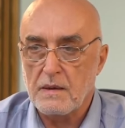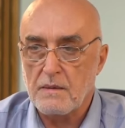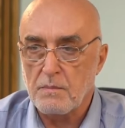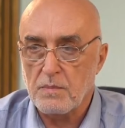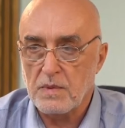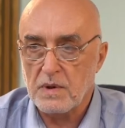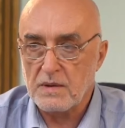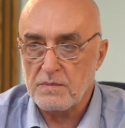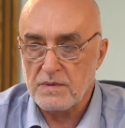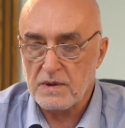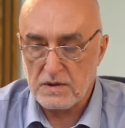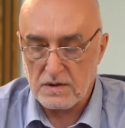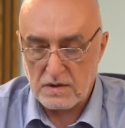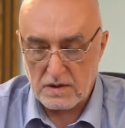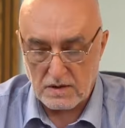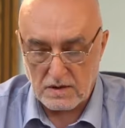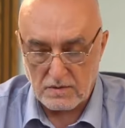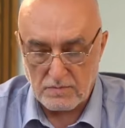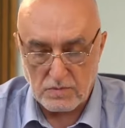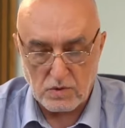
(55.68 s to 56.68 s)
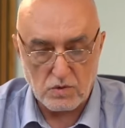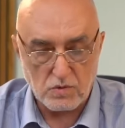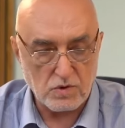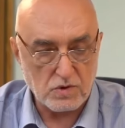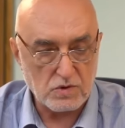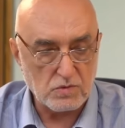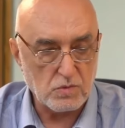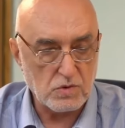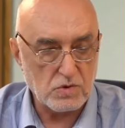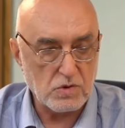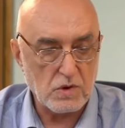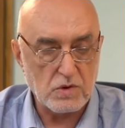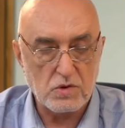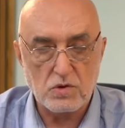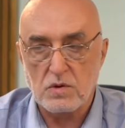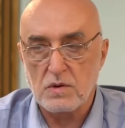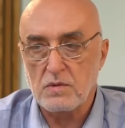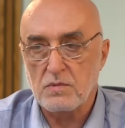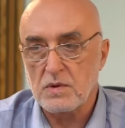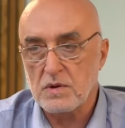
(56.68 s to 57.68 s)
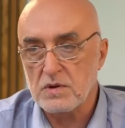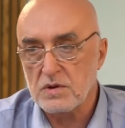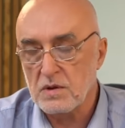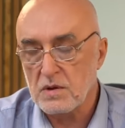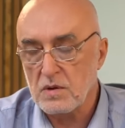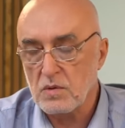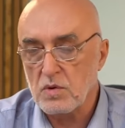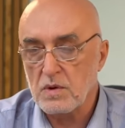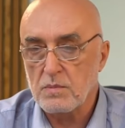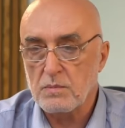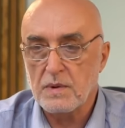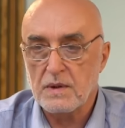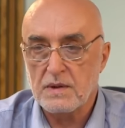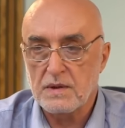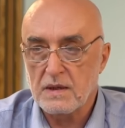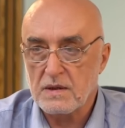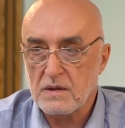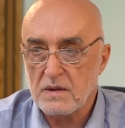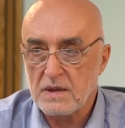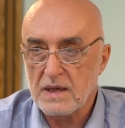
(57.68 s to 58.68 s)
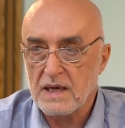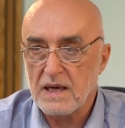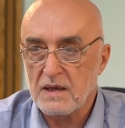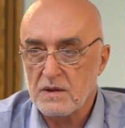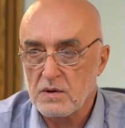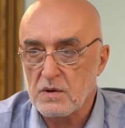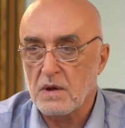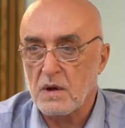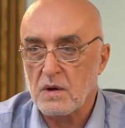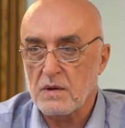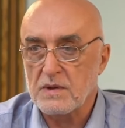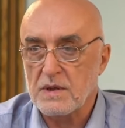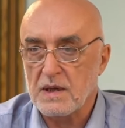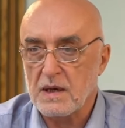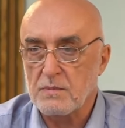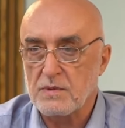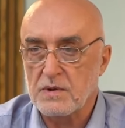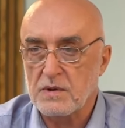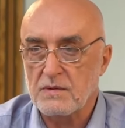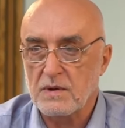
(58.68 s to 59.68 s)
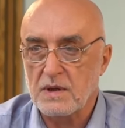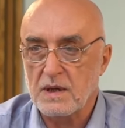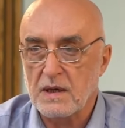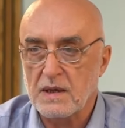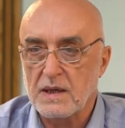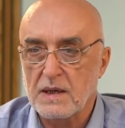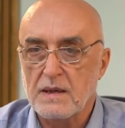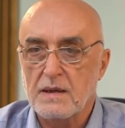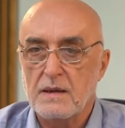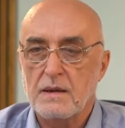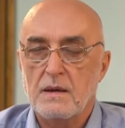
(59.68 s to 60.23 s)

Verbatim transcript: Previously, the focus was on universal equipment that could handle all types of cutting,